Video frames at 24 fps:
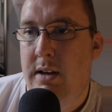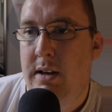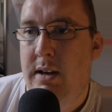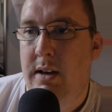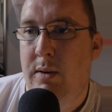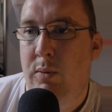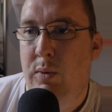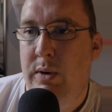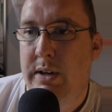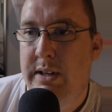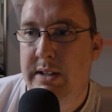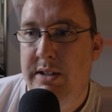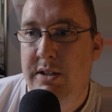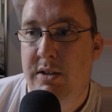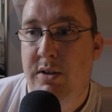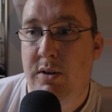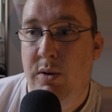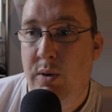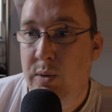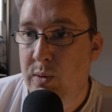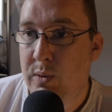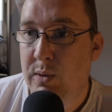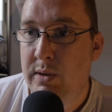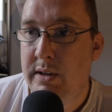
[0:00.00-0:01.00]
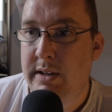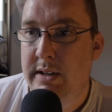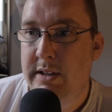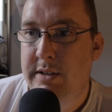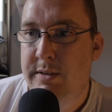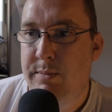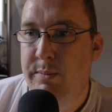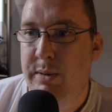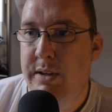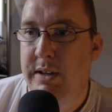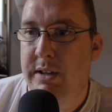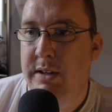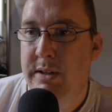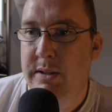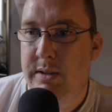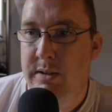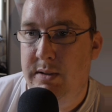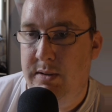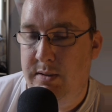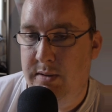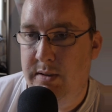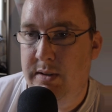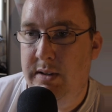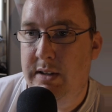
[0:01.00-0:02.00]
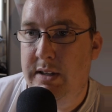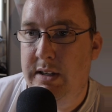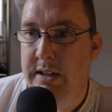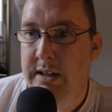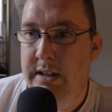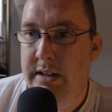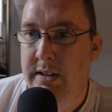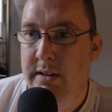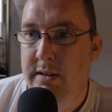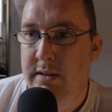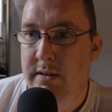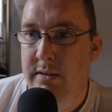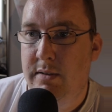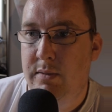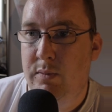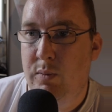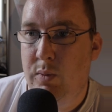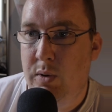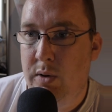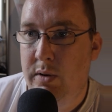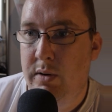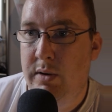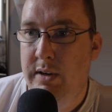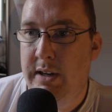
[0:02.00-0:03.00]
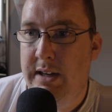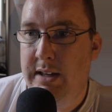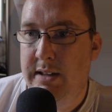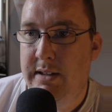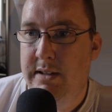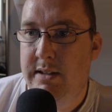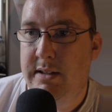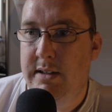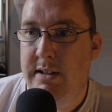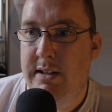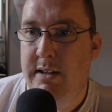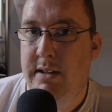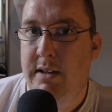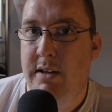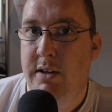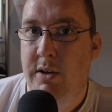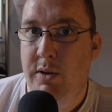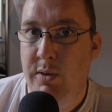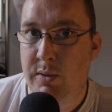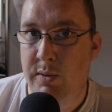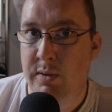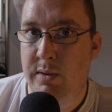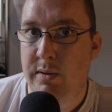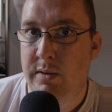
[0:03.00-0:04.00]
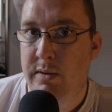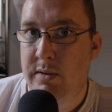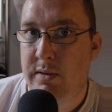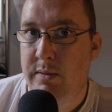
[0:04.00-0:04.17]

and why it's ko is because the word ends in ku,